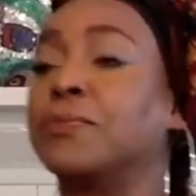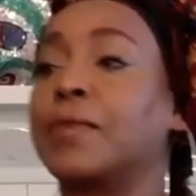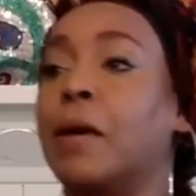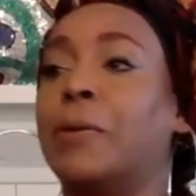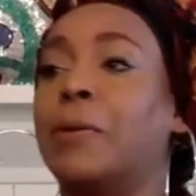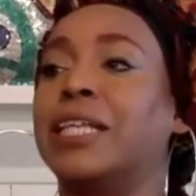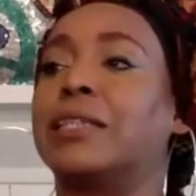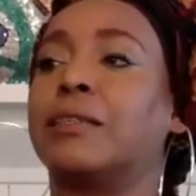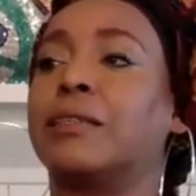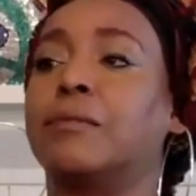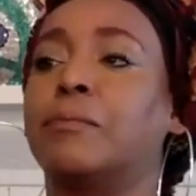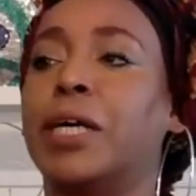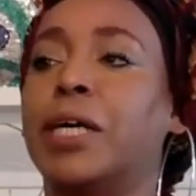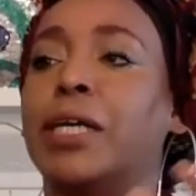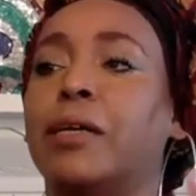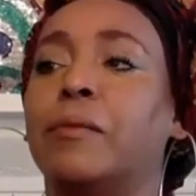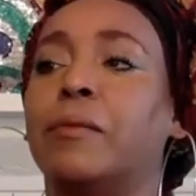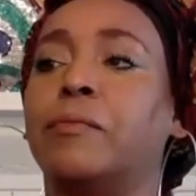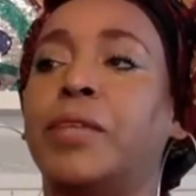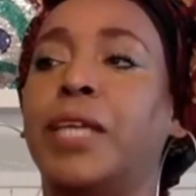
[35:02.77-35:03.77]
But
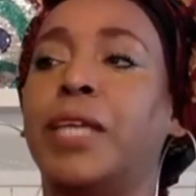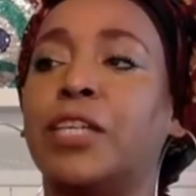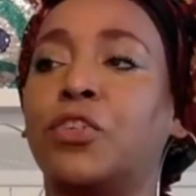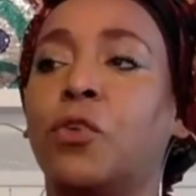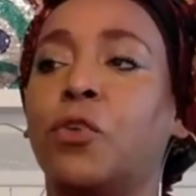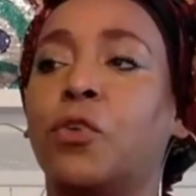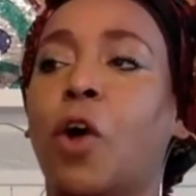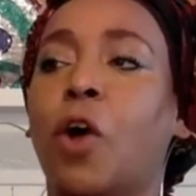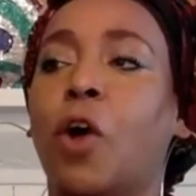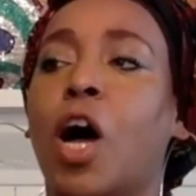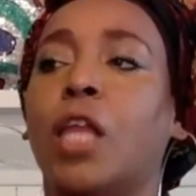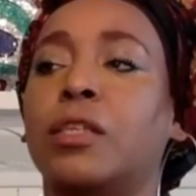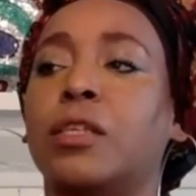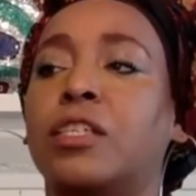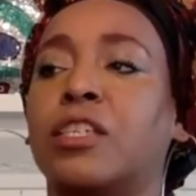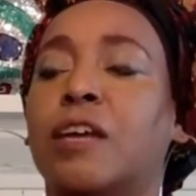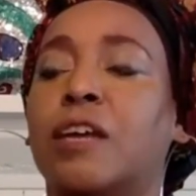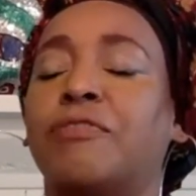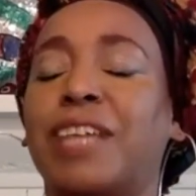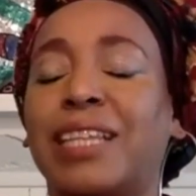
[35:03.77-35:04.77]
these are all the
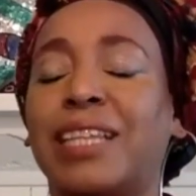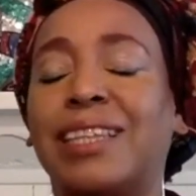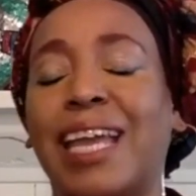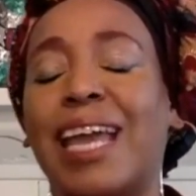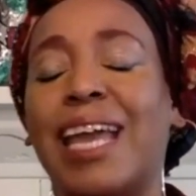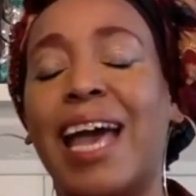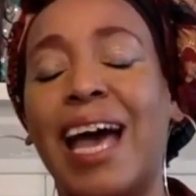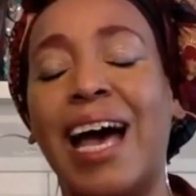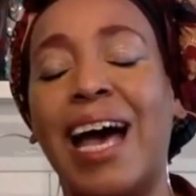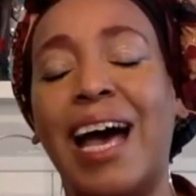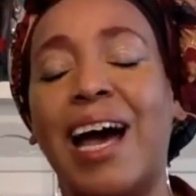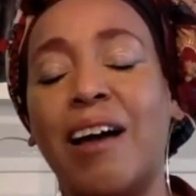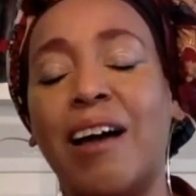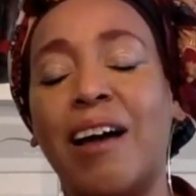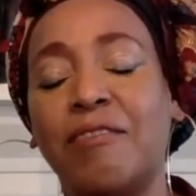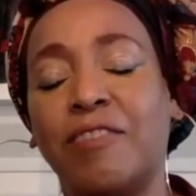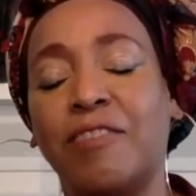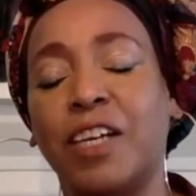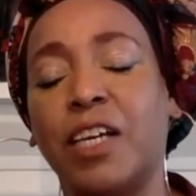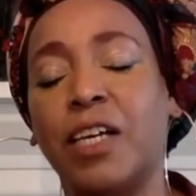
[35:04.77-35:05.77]
stuff that they have
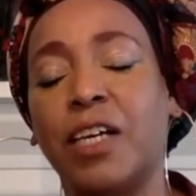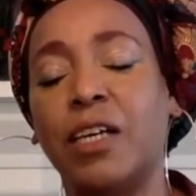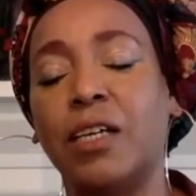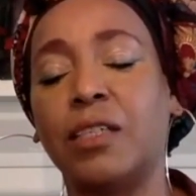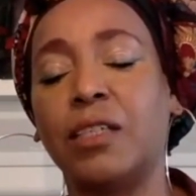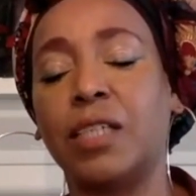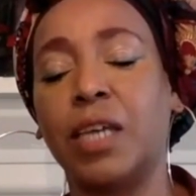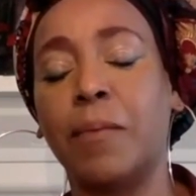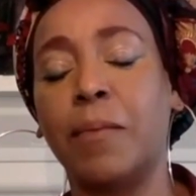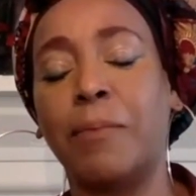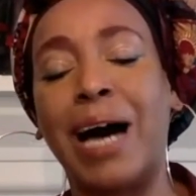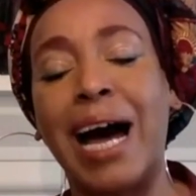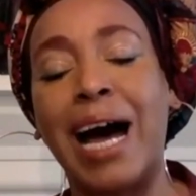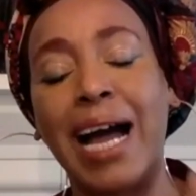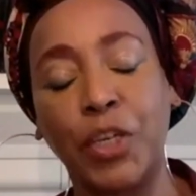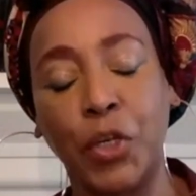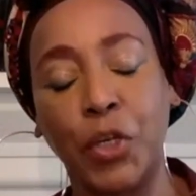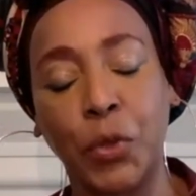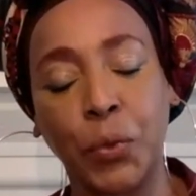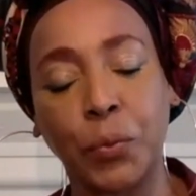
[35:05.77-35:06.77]
to
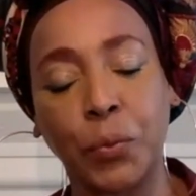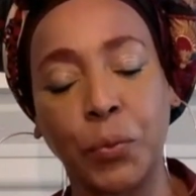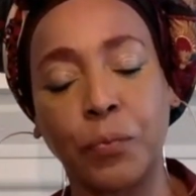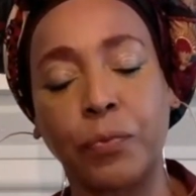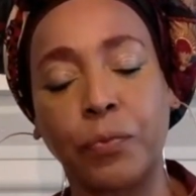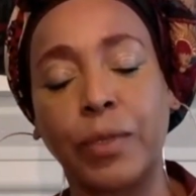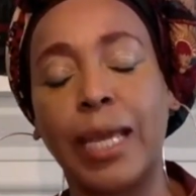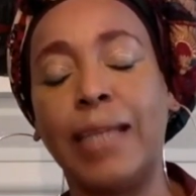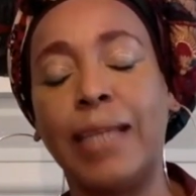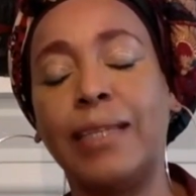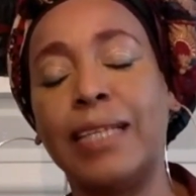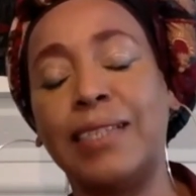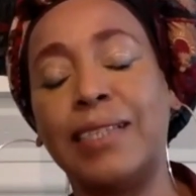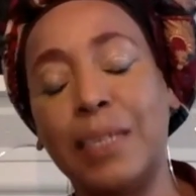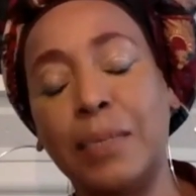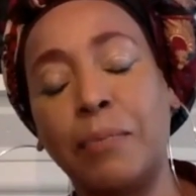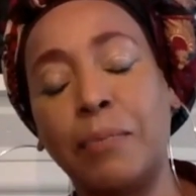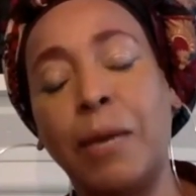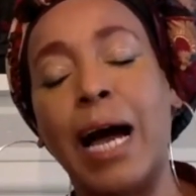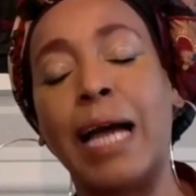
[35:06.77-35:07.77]
buy you. And they
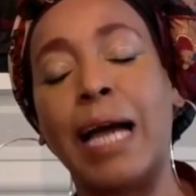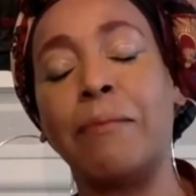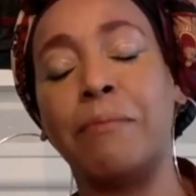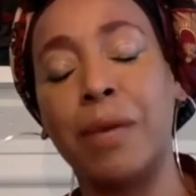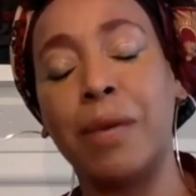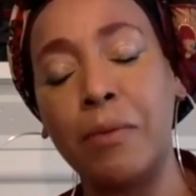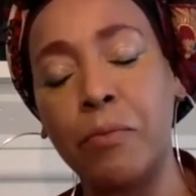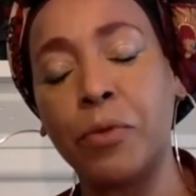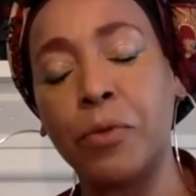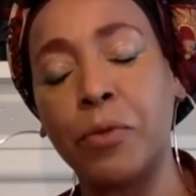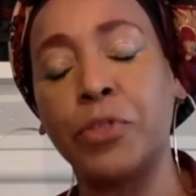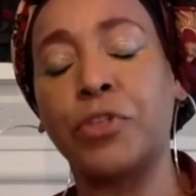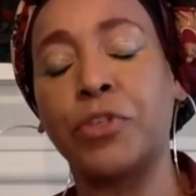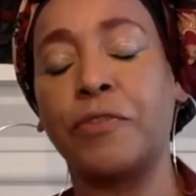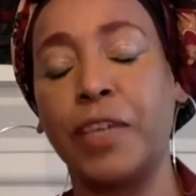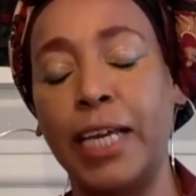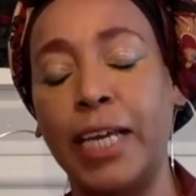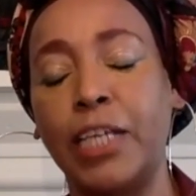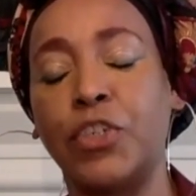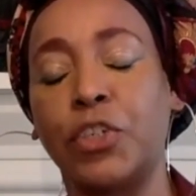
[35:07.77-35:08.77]
did buy members of
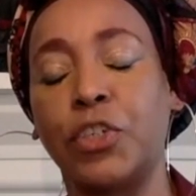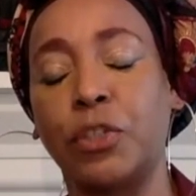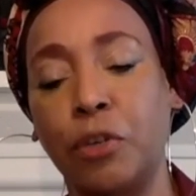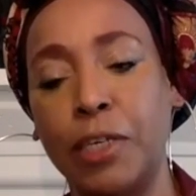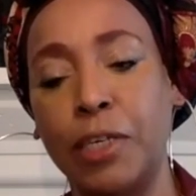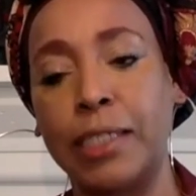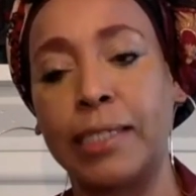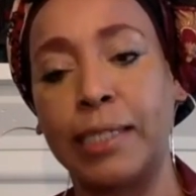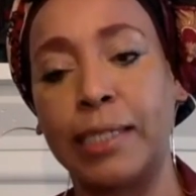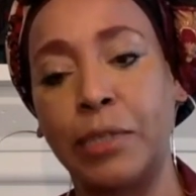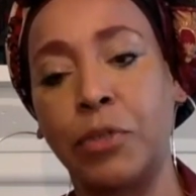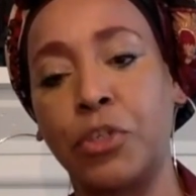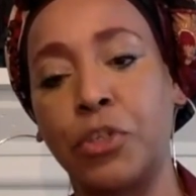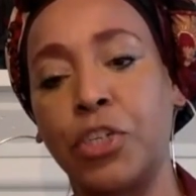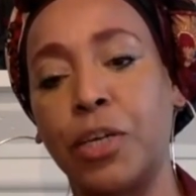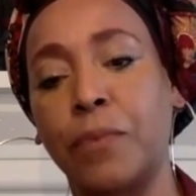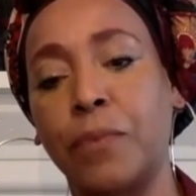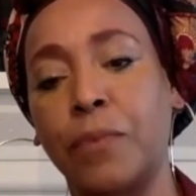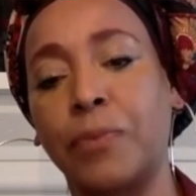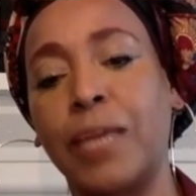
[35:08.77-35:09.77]
the Haitian Lawyers
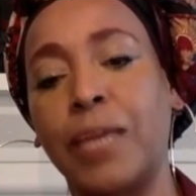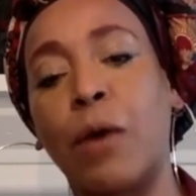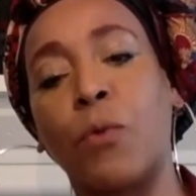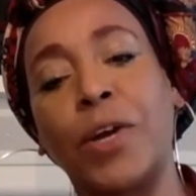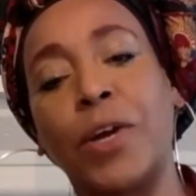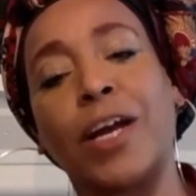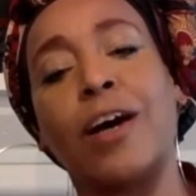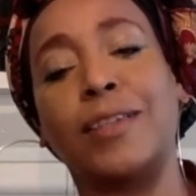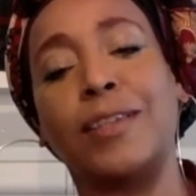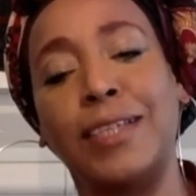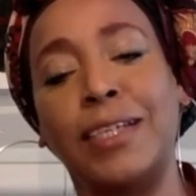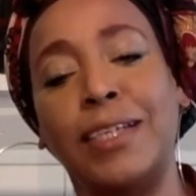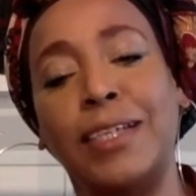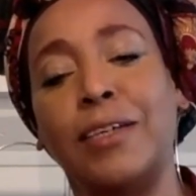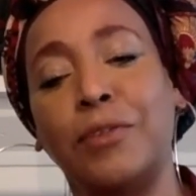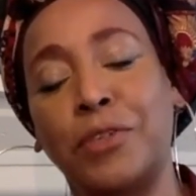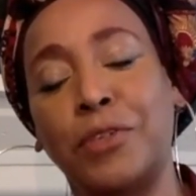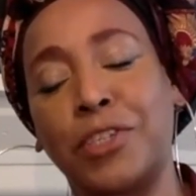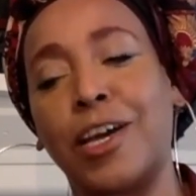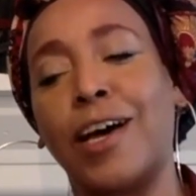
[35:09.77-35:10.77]
leadership that went on the
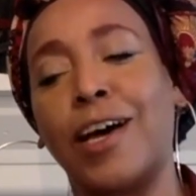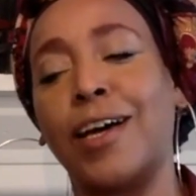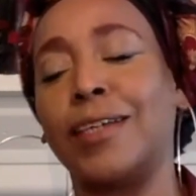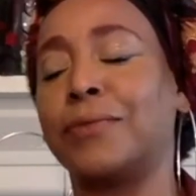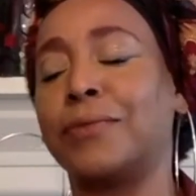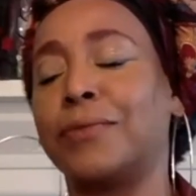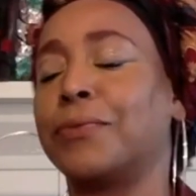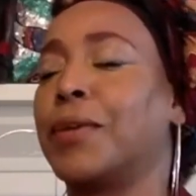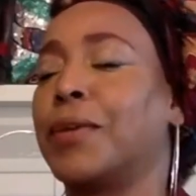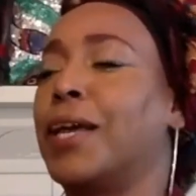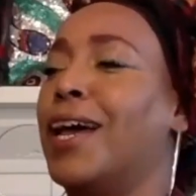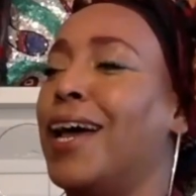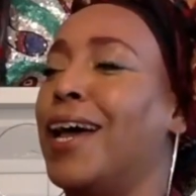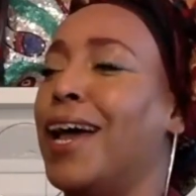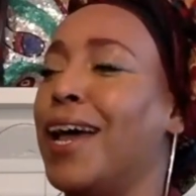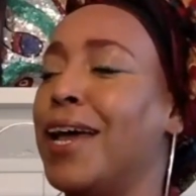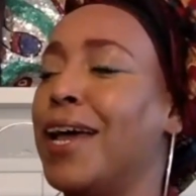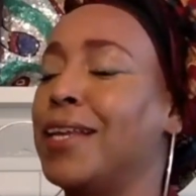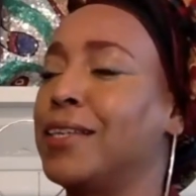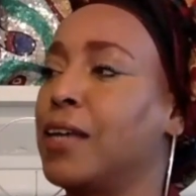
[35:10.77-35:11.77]
other side.
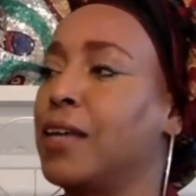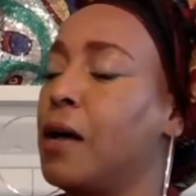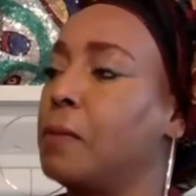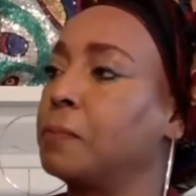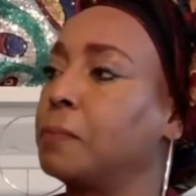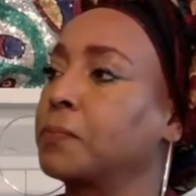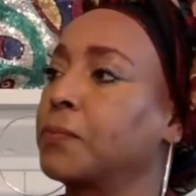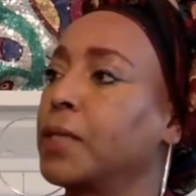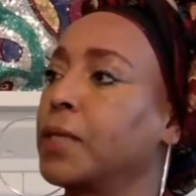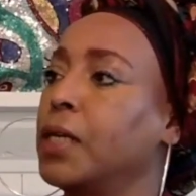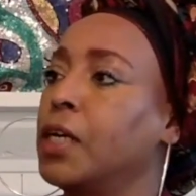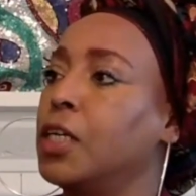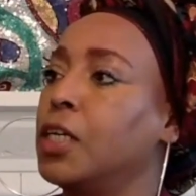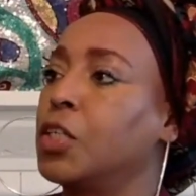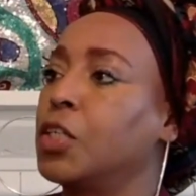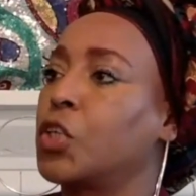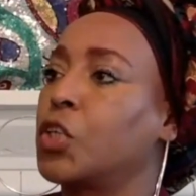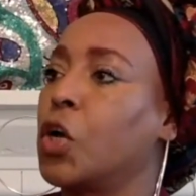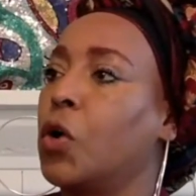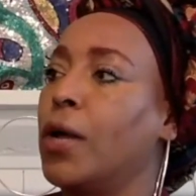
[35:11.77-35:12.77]
And
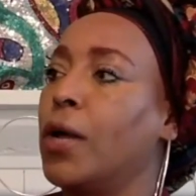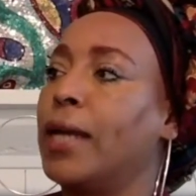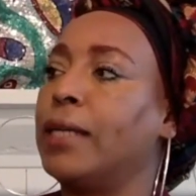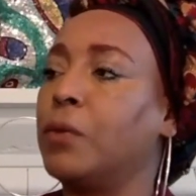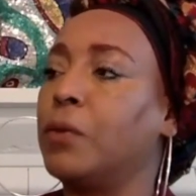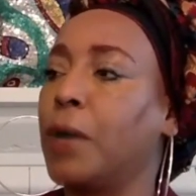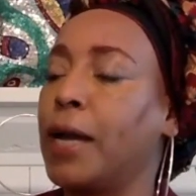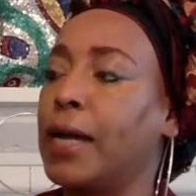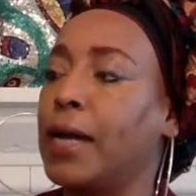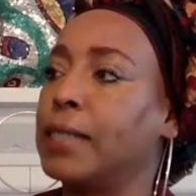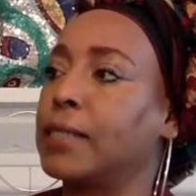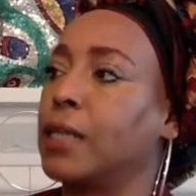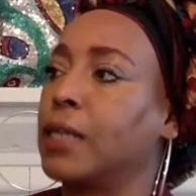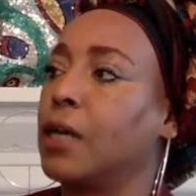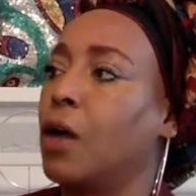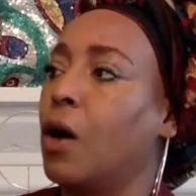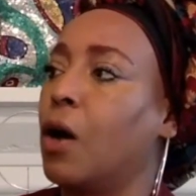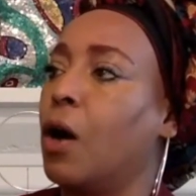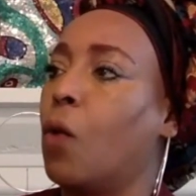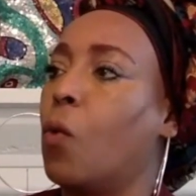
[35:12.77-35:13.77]
so anyways,
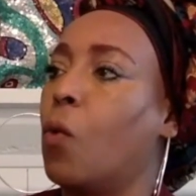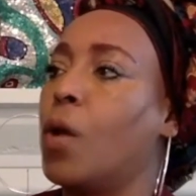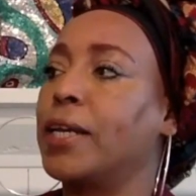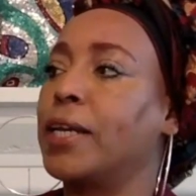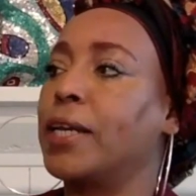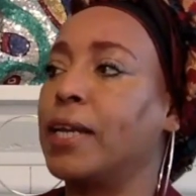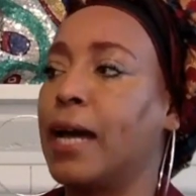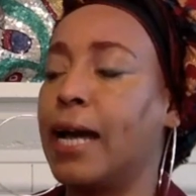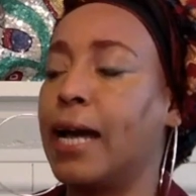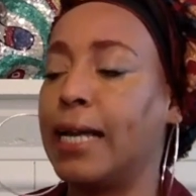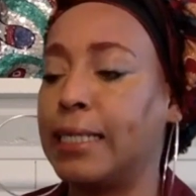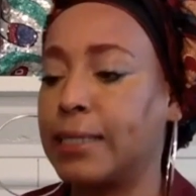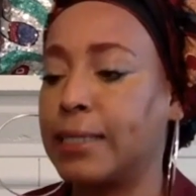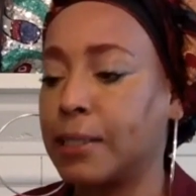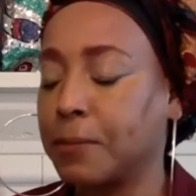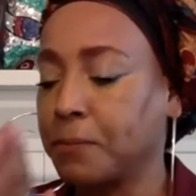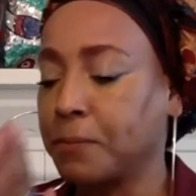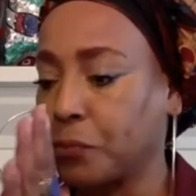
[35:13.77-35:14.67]
one night,